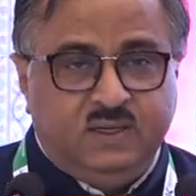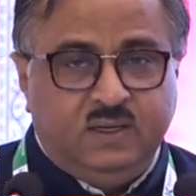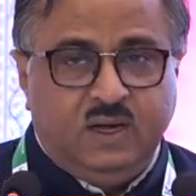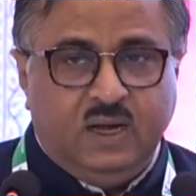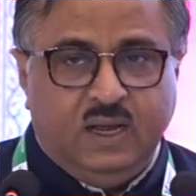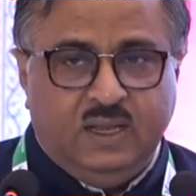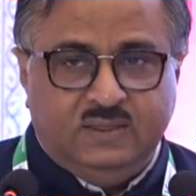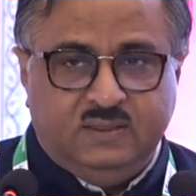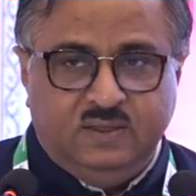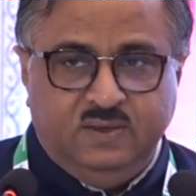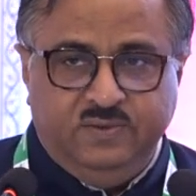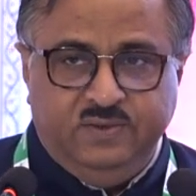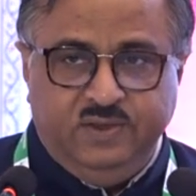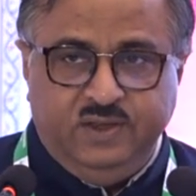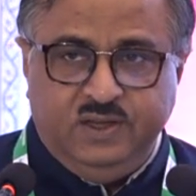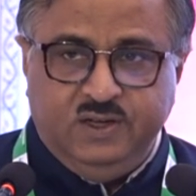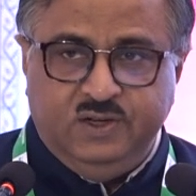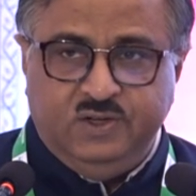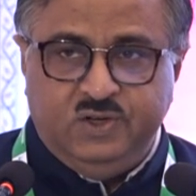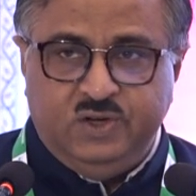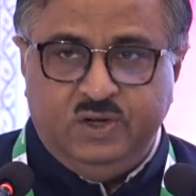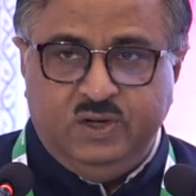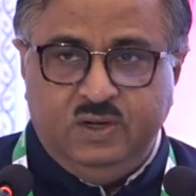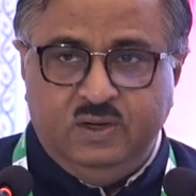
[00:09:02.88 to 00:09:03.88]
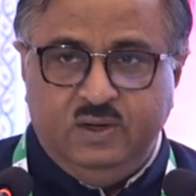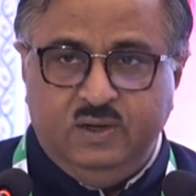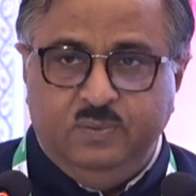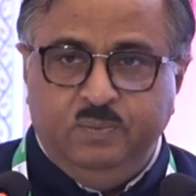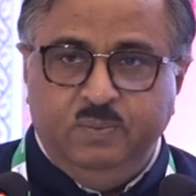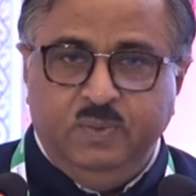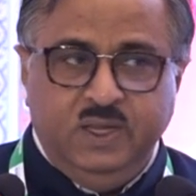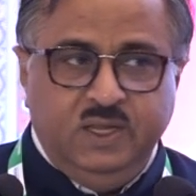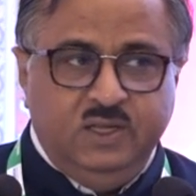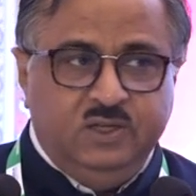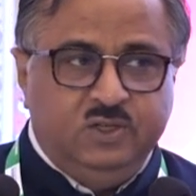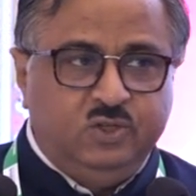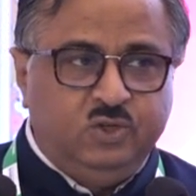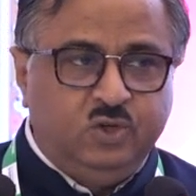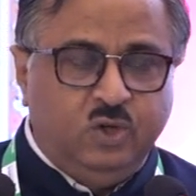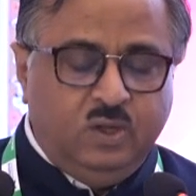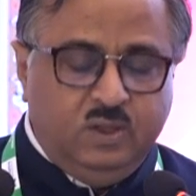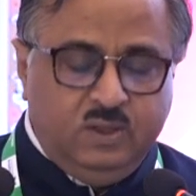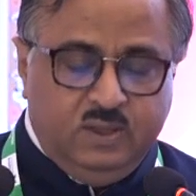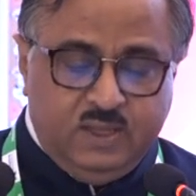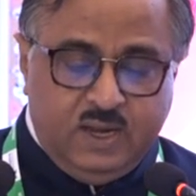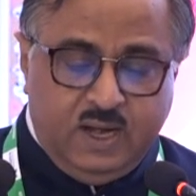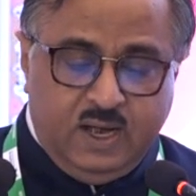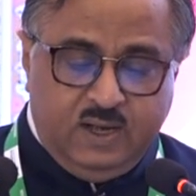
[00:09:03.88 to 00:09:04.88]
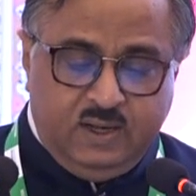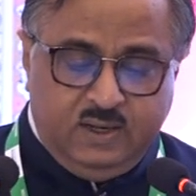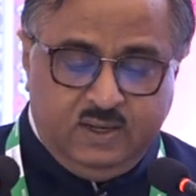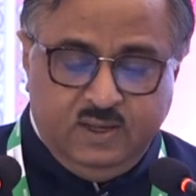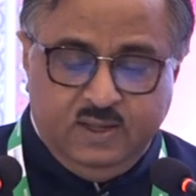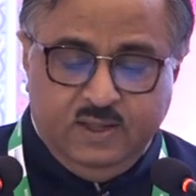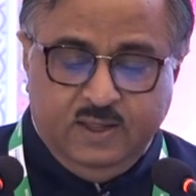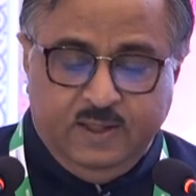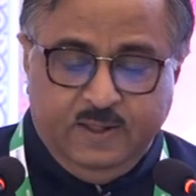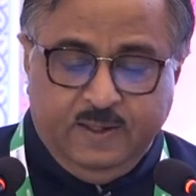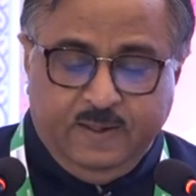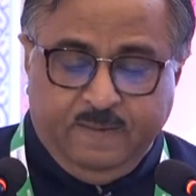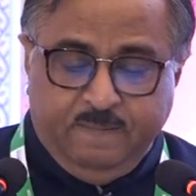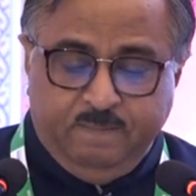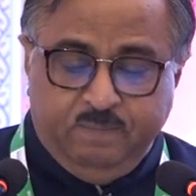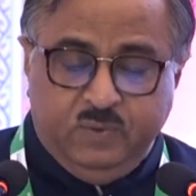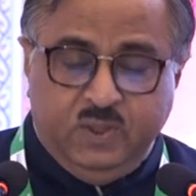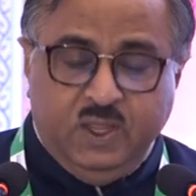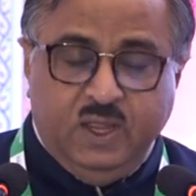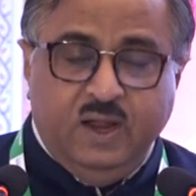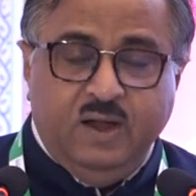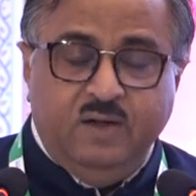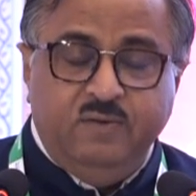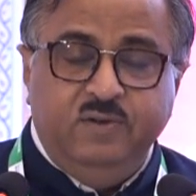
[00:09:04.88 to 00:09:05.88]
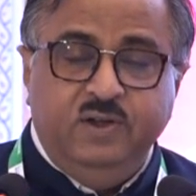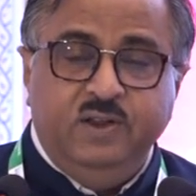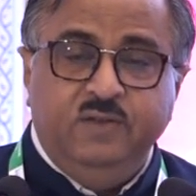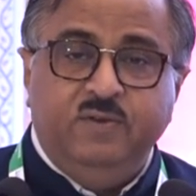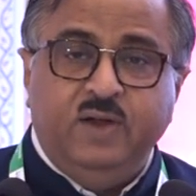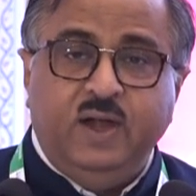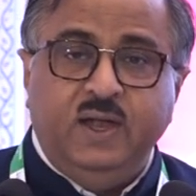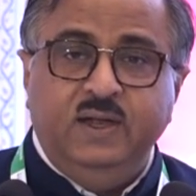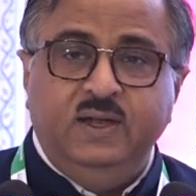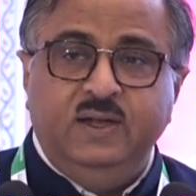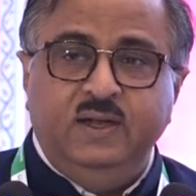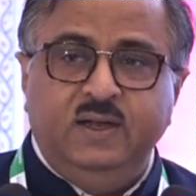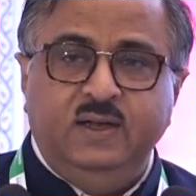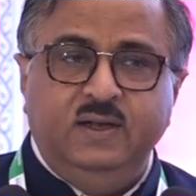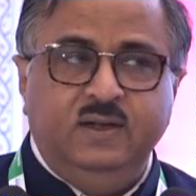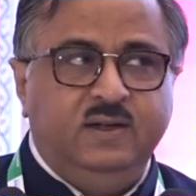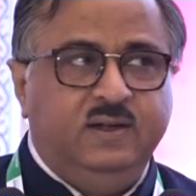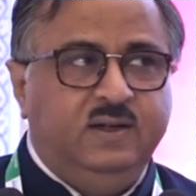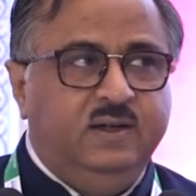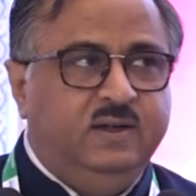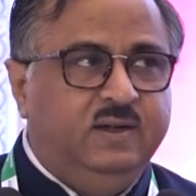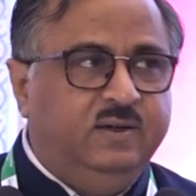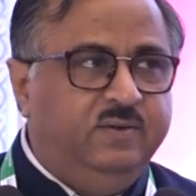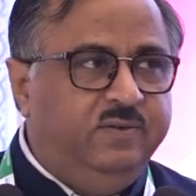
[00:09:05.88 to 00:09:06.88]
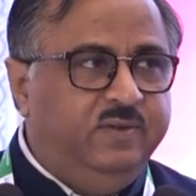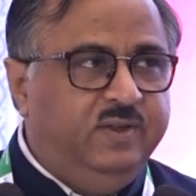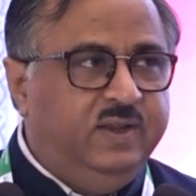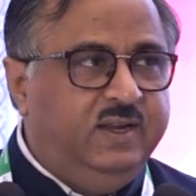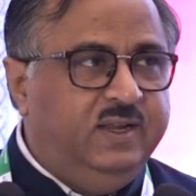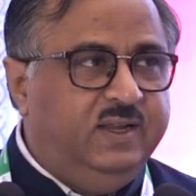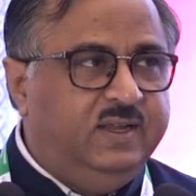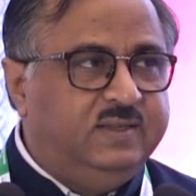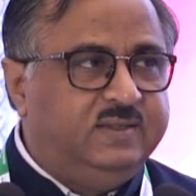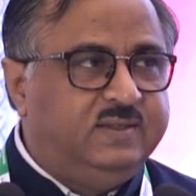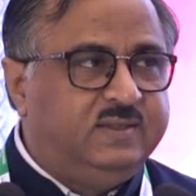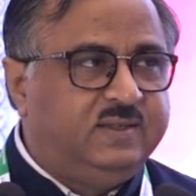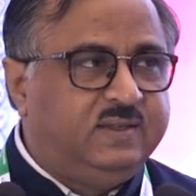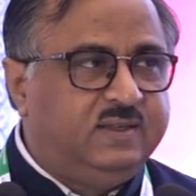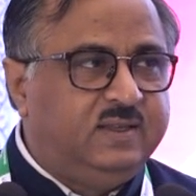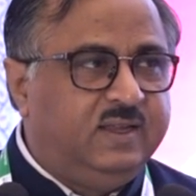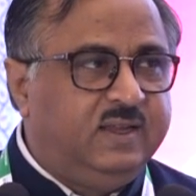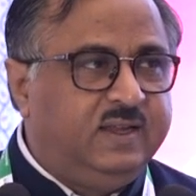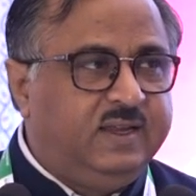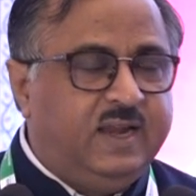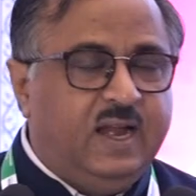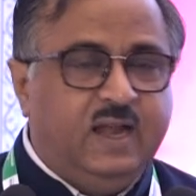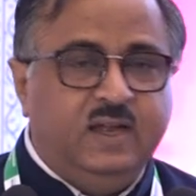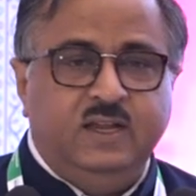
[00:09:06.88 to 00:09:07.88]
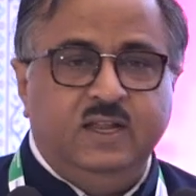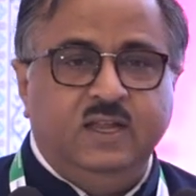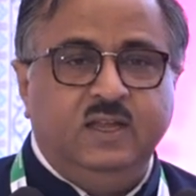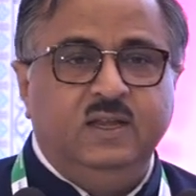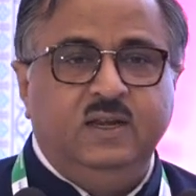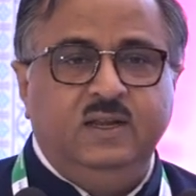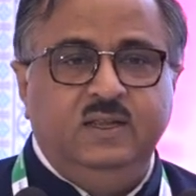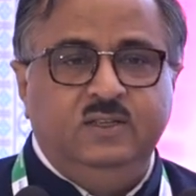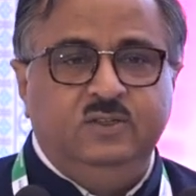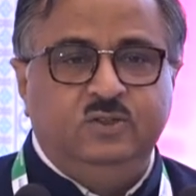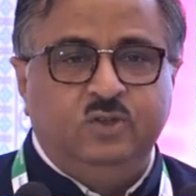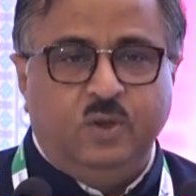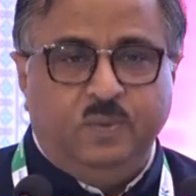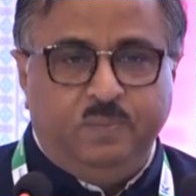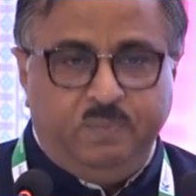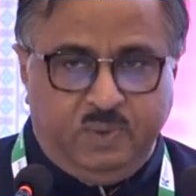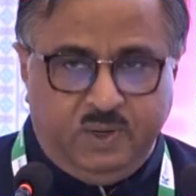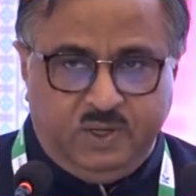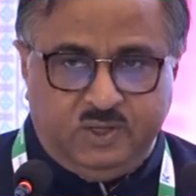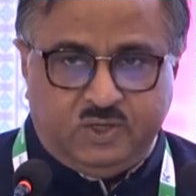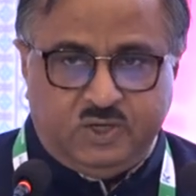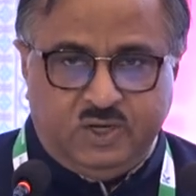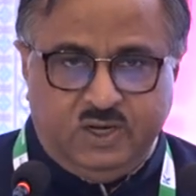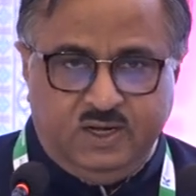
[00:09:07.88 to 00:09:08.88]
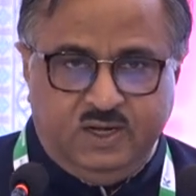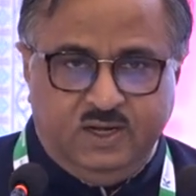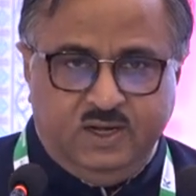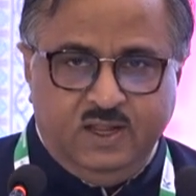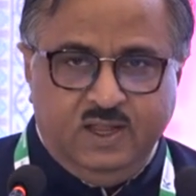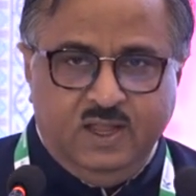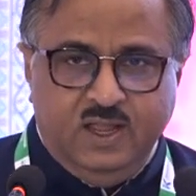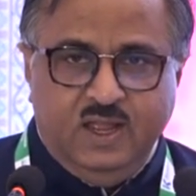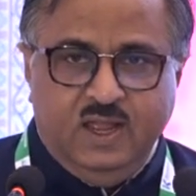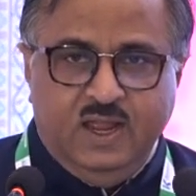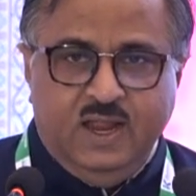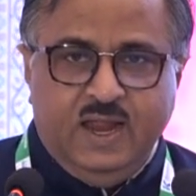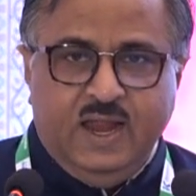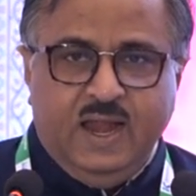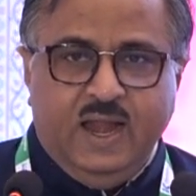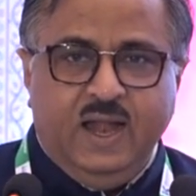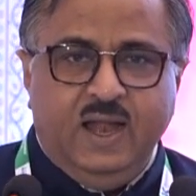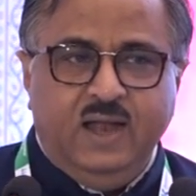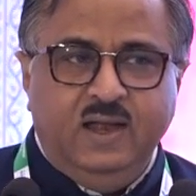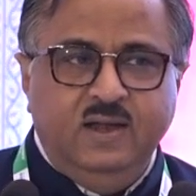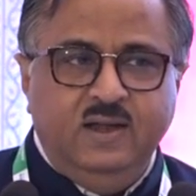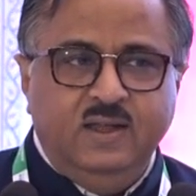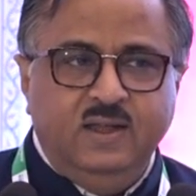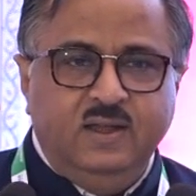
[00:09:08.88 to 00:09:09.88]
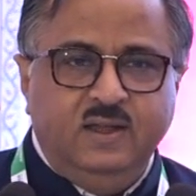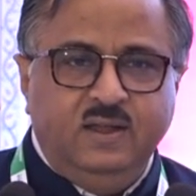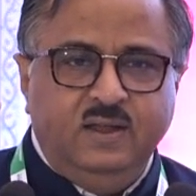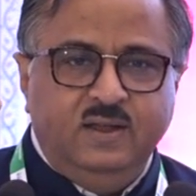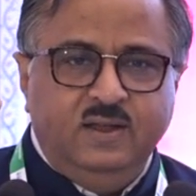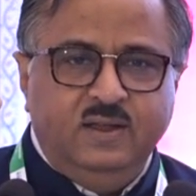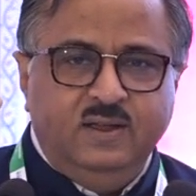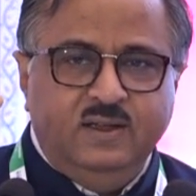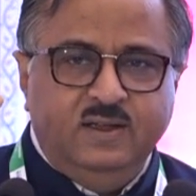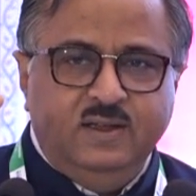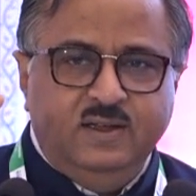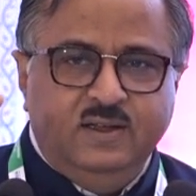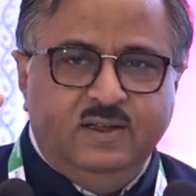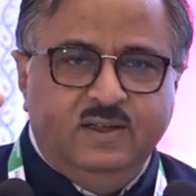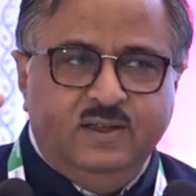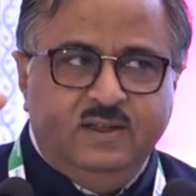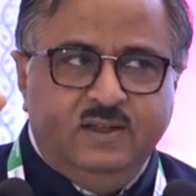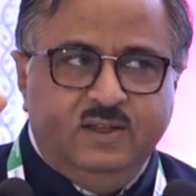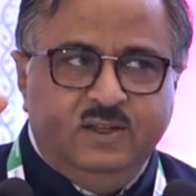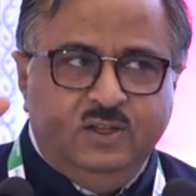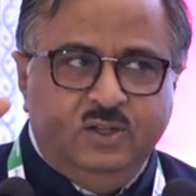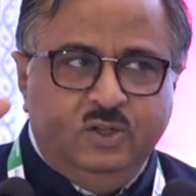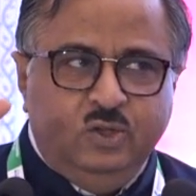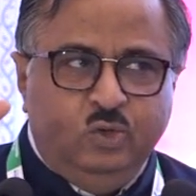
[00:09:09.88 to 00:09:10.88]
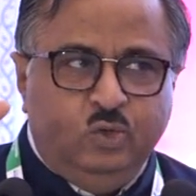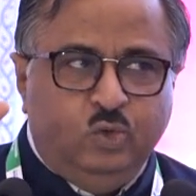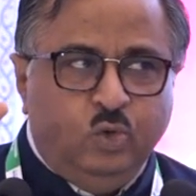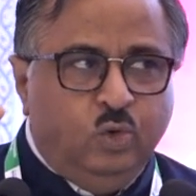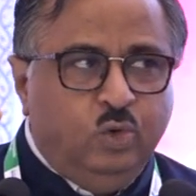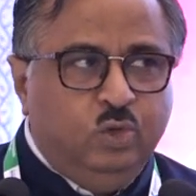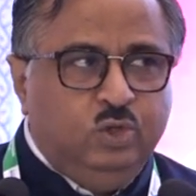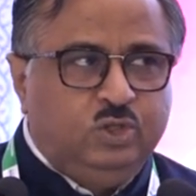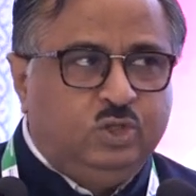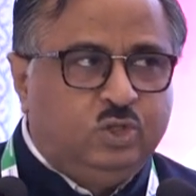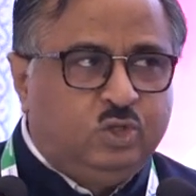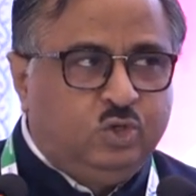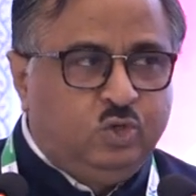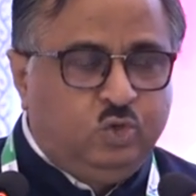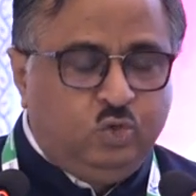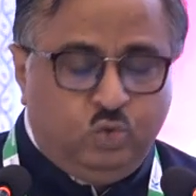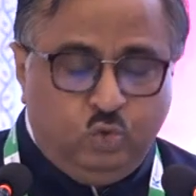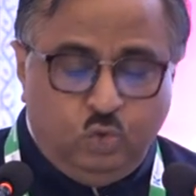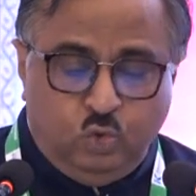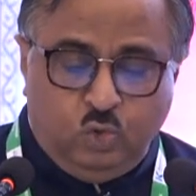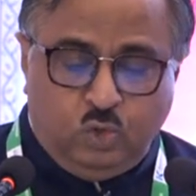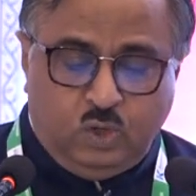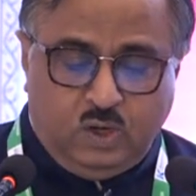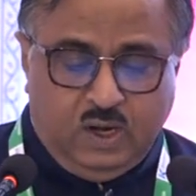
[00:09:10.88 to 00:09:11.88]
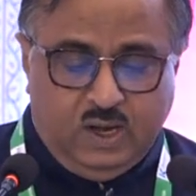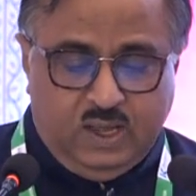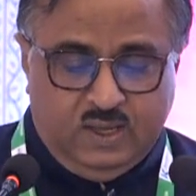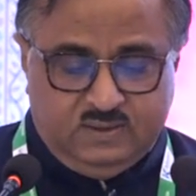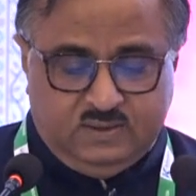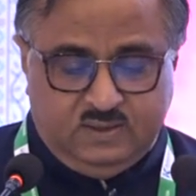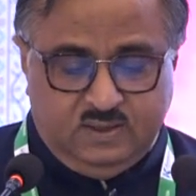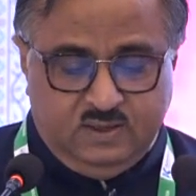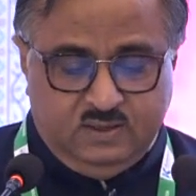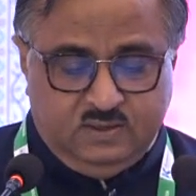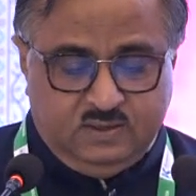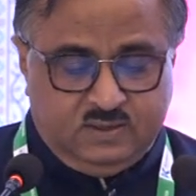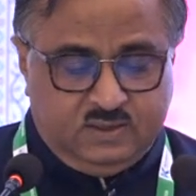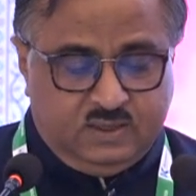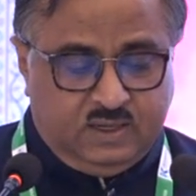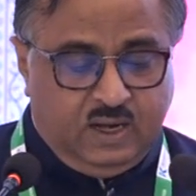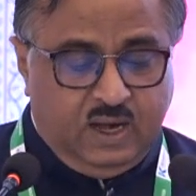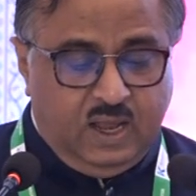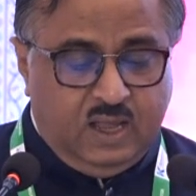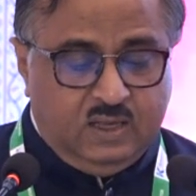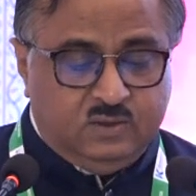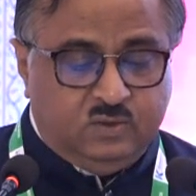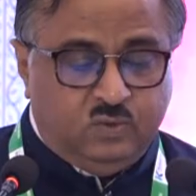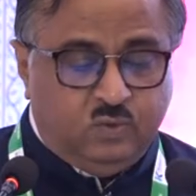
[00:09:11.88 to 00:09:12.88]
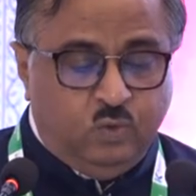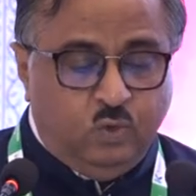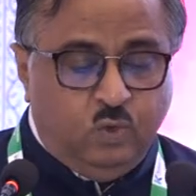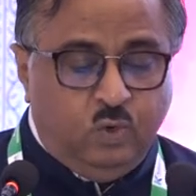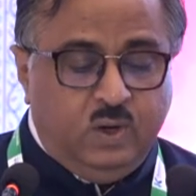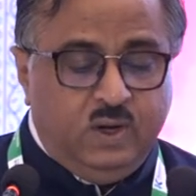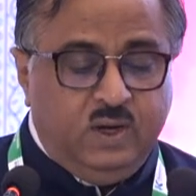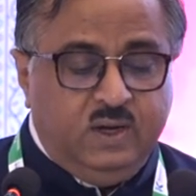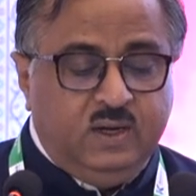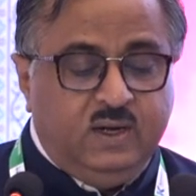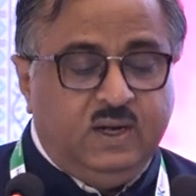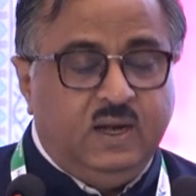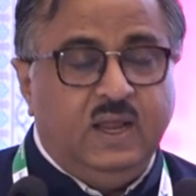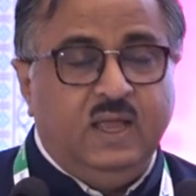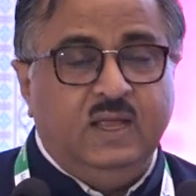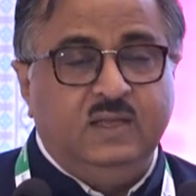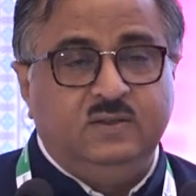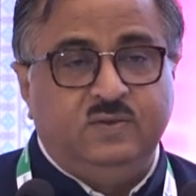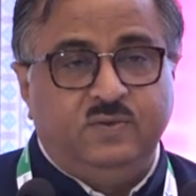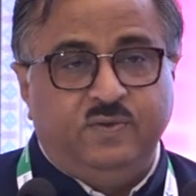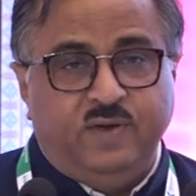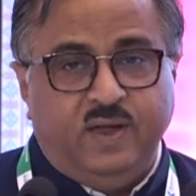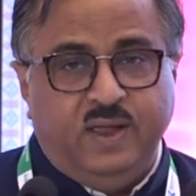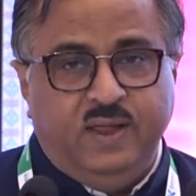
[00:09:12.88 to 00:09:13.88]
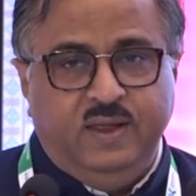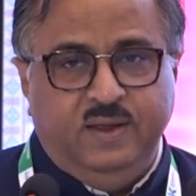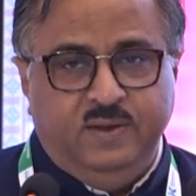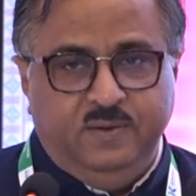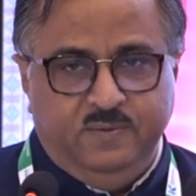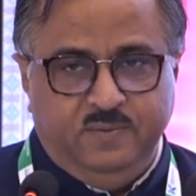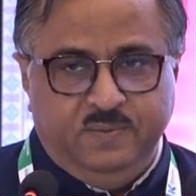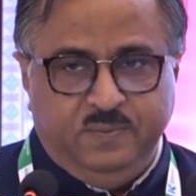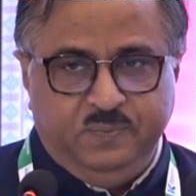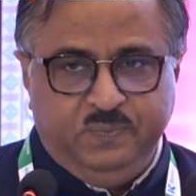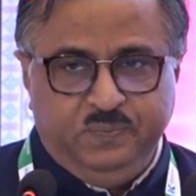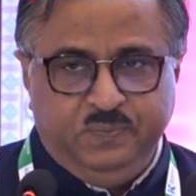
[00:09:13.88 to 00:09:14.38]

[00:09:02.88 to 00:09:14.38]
classification. Based on that, they have divided various categories of patient, and those 2 classes, class 4 and class 5,